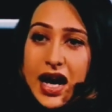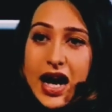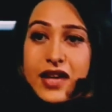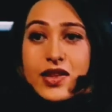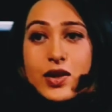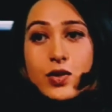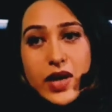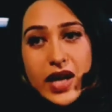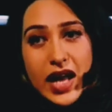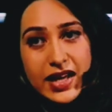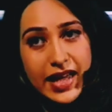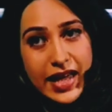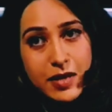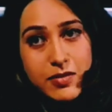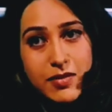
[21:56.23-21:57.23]
I think when I
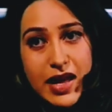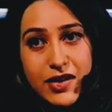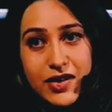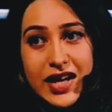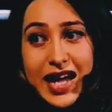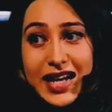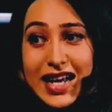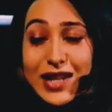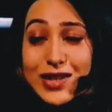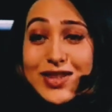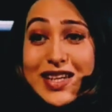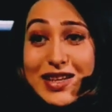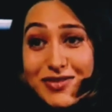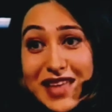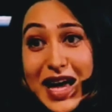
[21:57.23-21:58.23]
get married, I'd like to
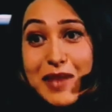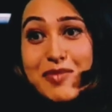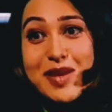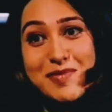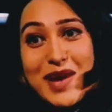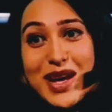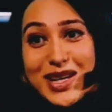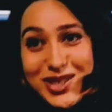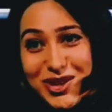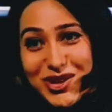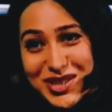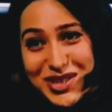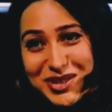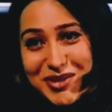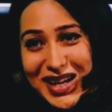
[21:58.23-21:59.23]
give that my best
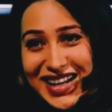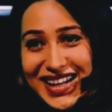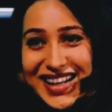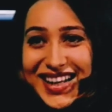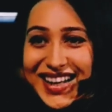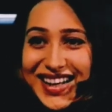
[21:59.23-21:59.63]
shot as well.